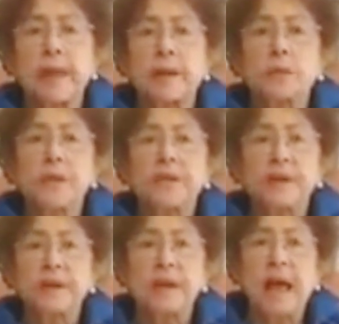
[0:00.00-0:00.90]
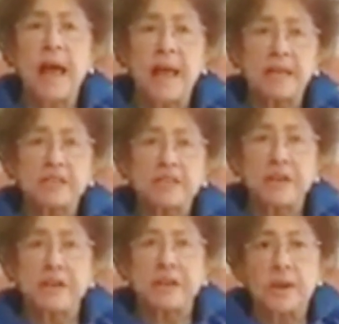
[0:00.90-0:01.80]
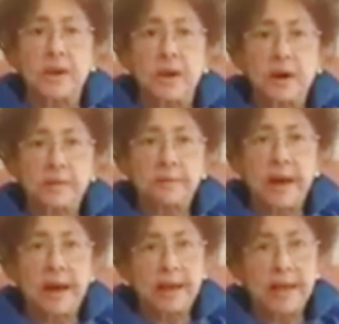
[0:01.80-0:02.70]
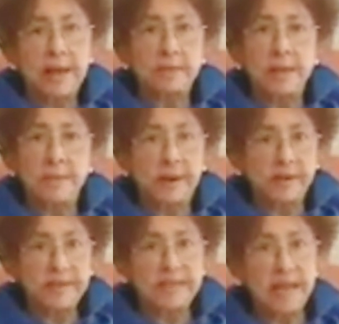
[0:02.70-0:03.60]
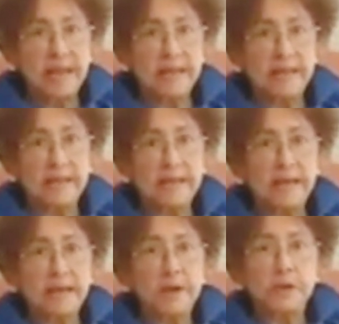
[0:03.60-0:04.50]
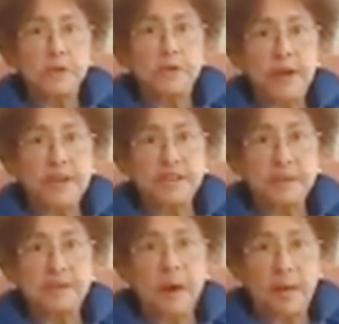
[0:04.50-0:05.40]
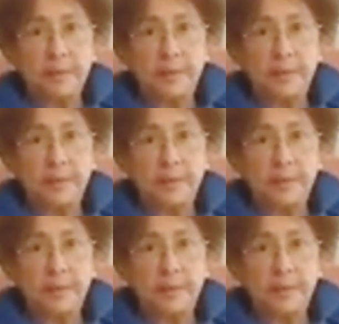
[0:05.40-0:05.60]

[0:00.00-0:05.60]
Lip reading: with her hands on my and my brother's head to face the mob.